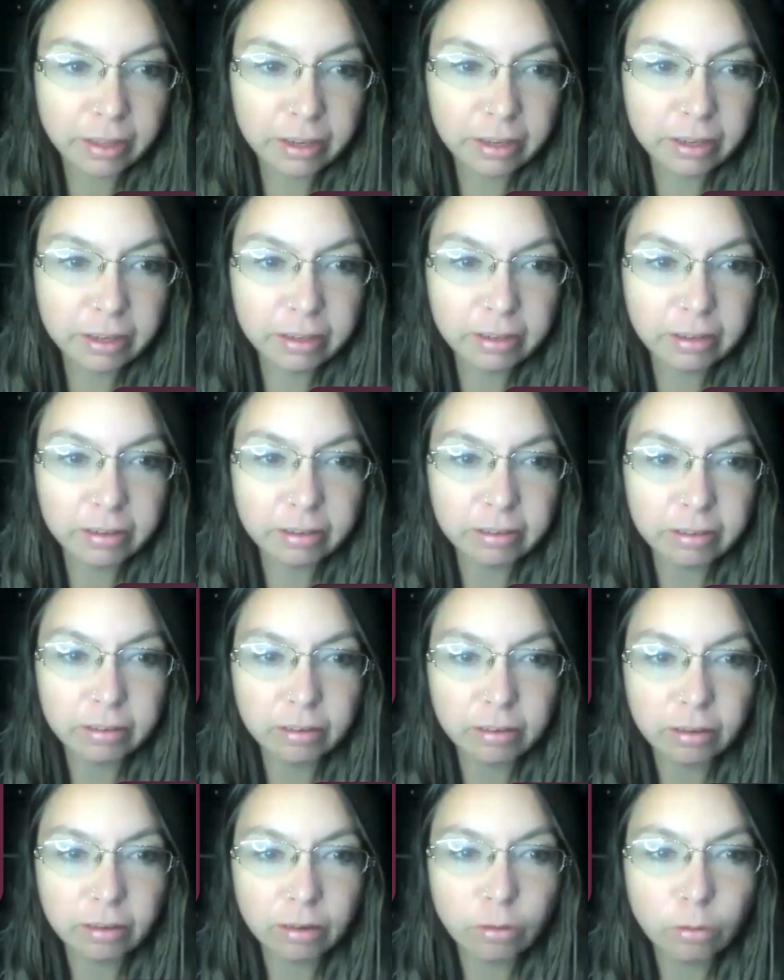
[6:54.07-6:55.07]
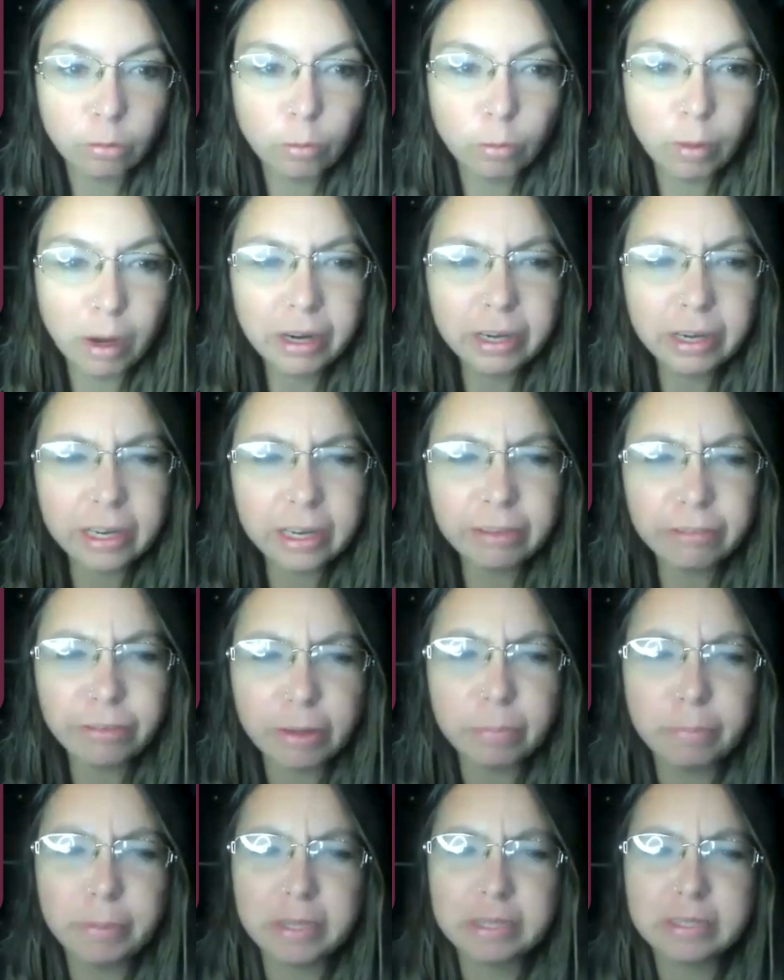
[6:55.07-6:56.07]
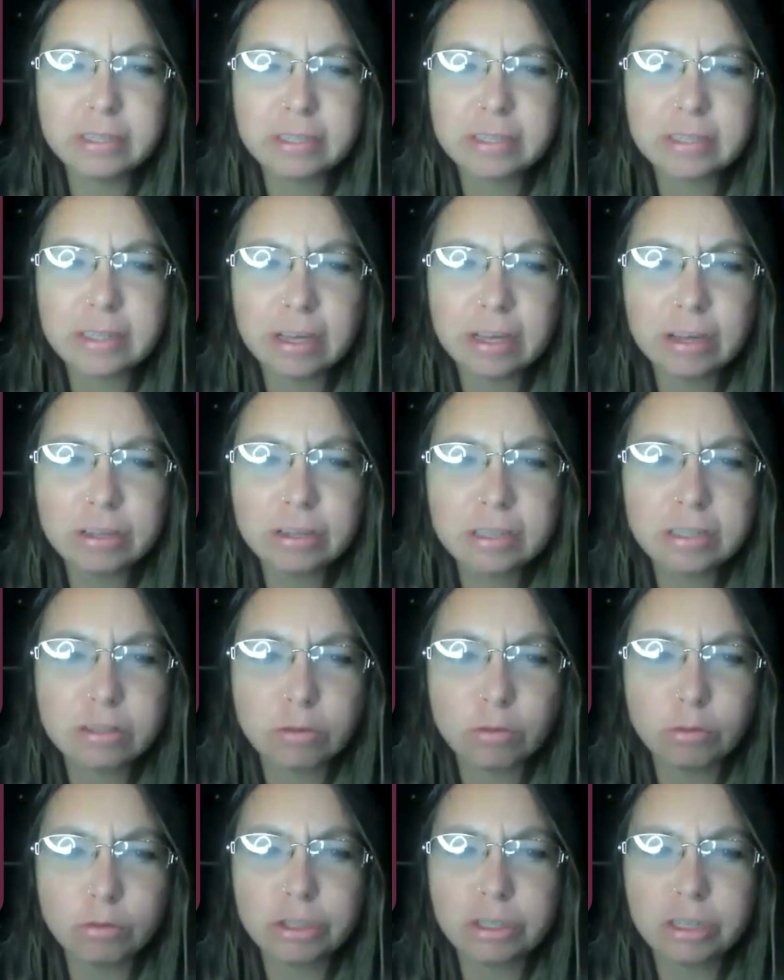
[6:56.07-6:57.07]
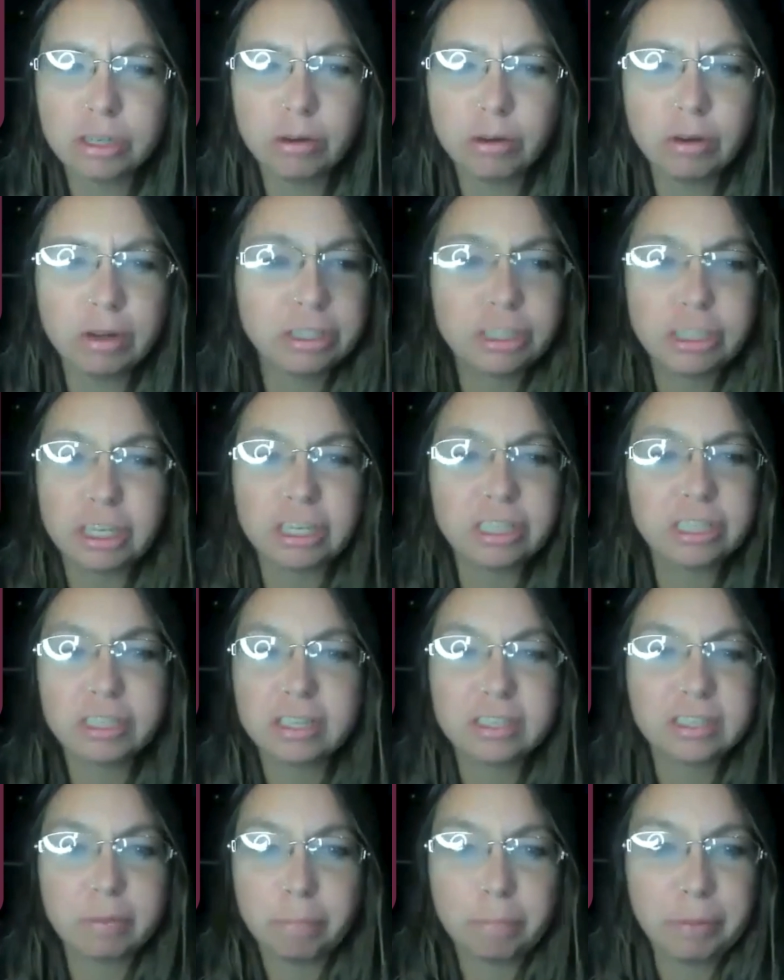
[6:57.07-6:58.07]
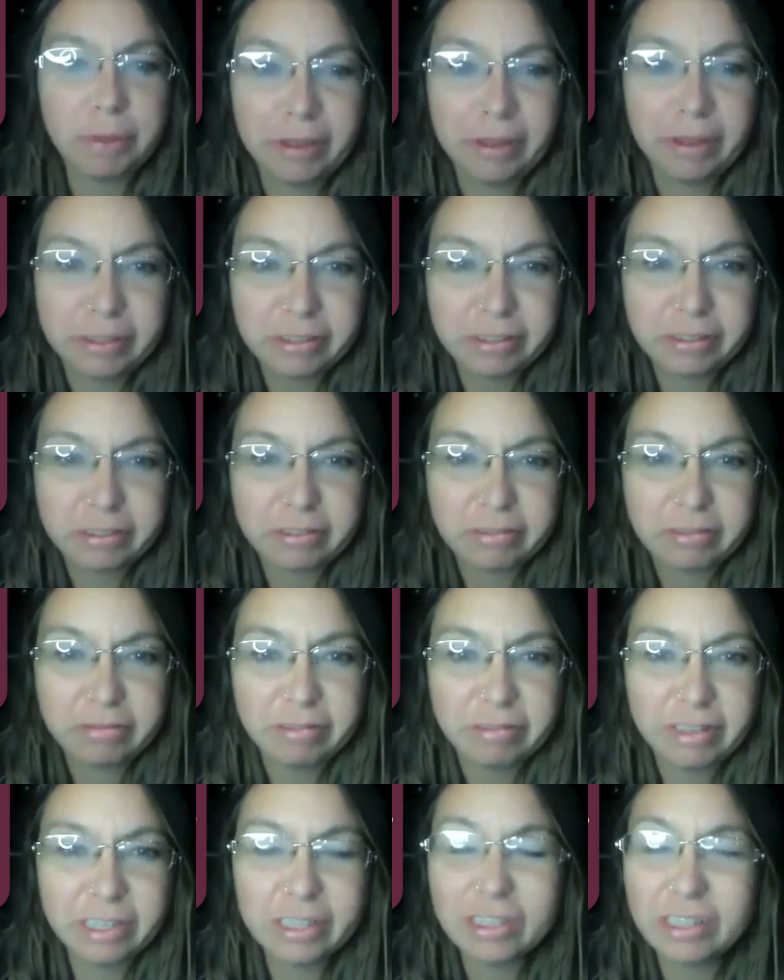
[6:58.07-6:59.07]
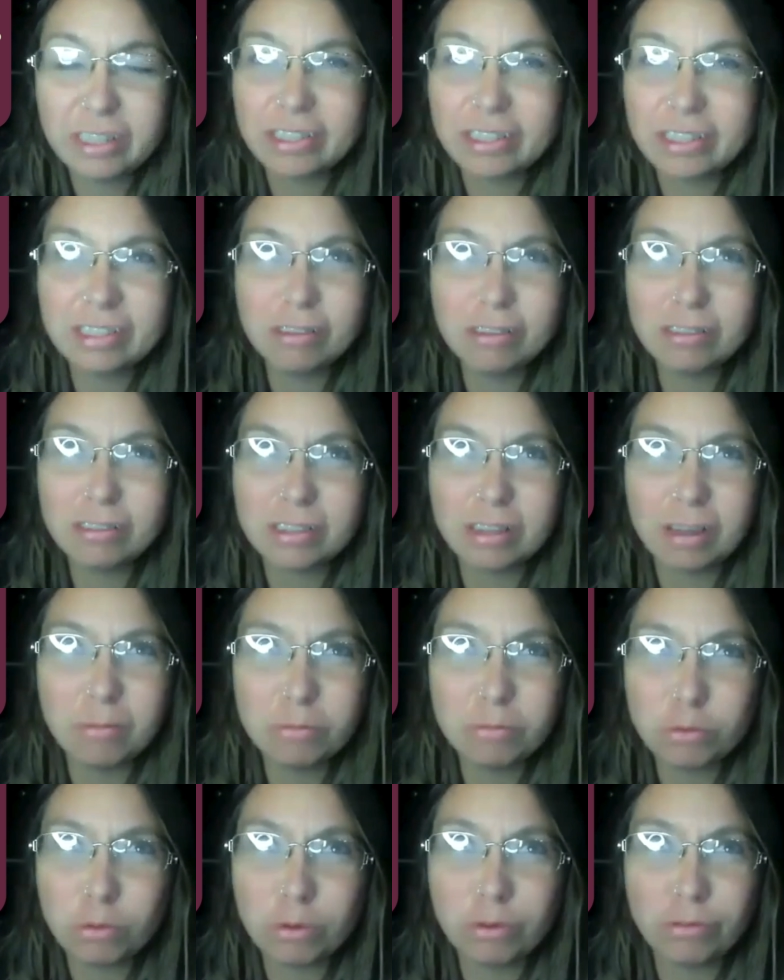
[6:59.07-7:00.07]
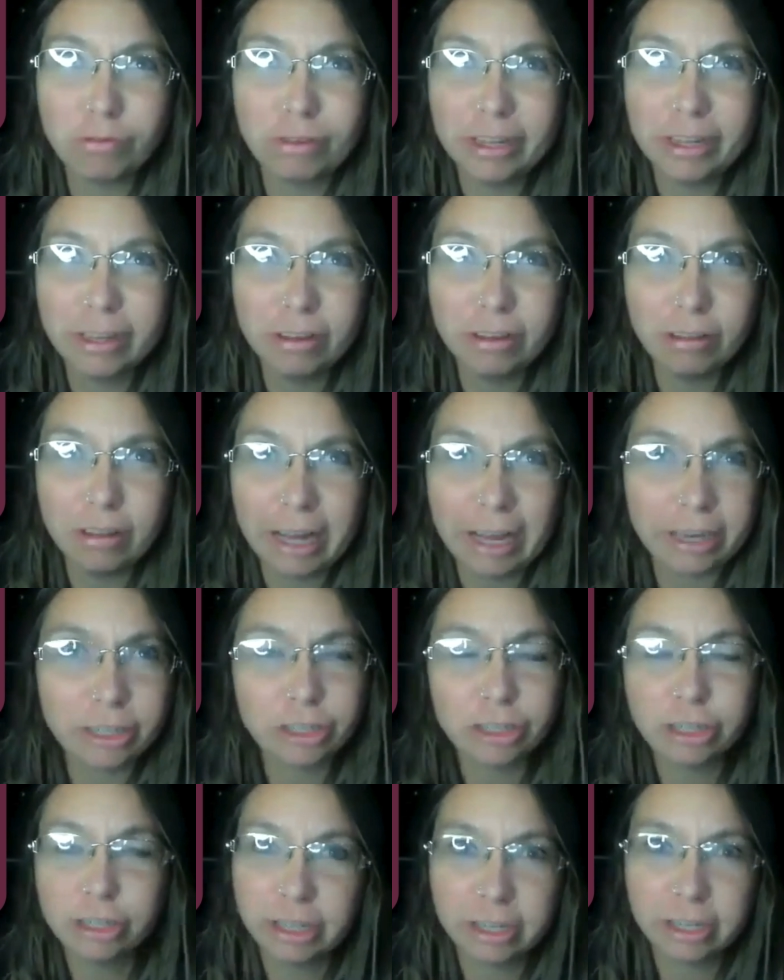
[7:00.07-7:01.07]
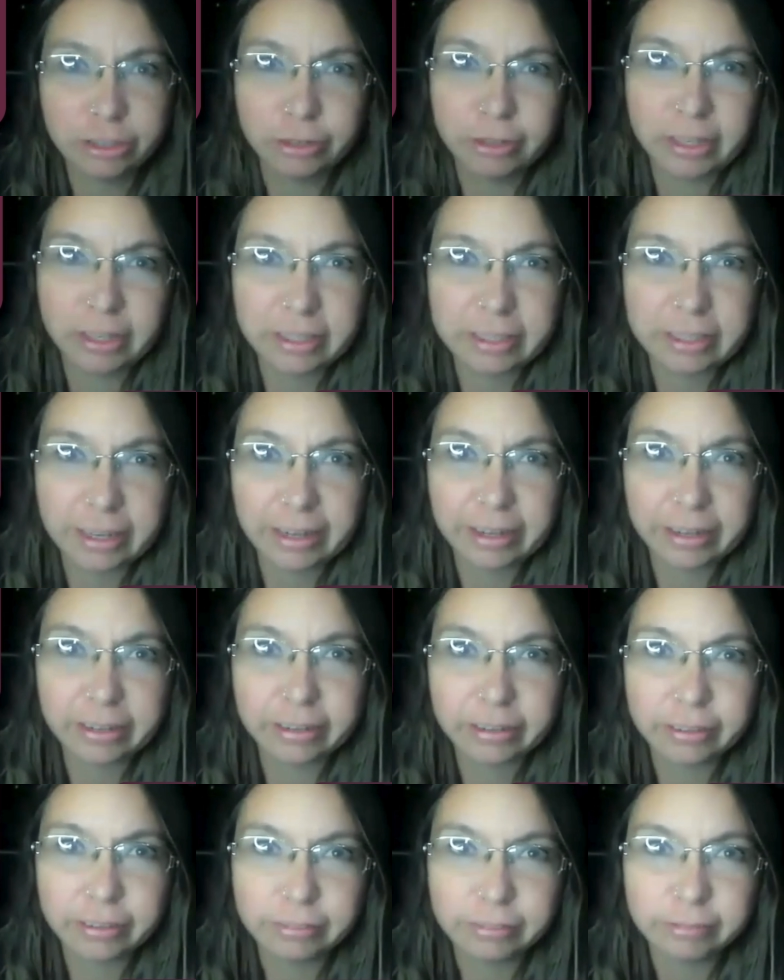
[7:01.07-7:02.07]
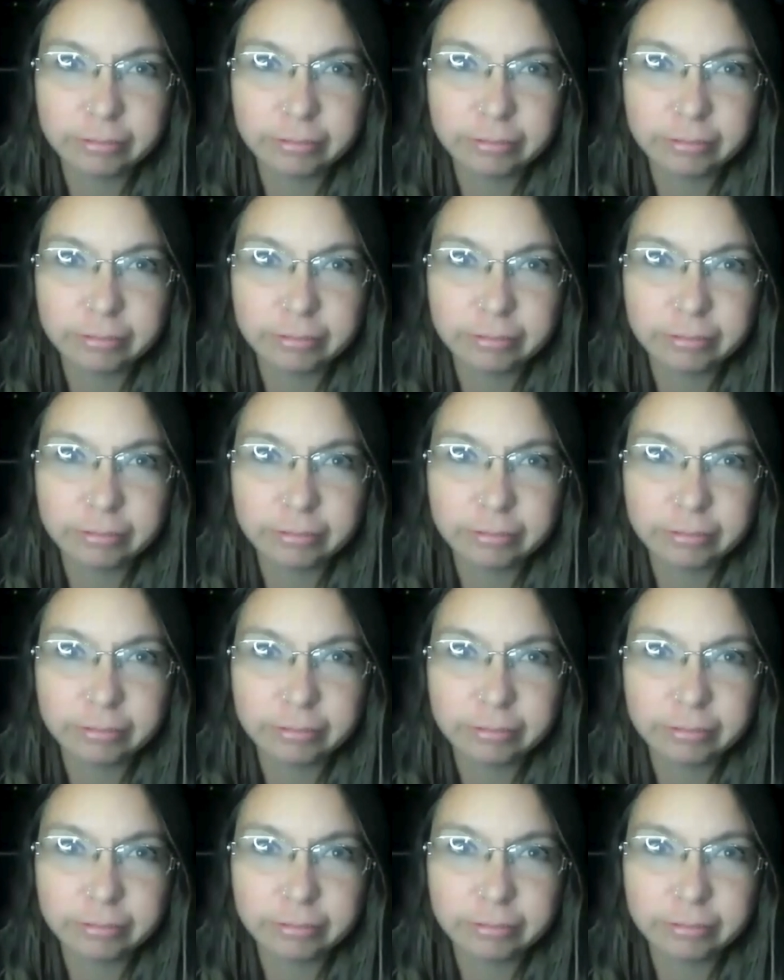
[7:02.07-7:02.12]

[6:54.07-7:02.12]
then what if a business closes and just disappears? Is there still some sort of legal action that you can take?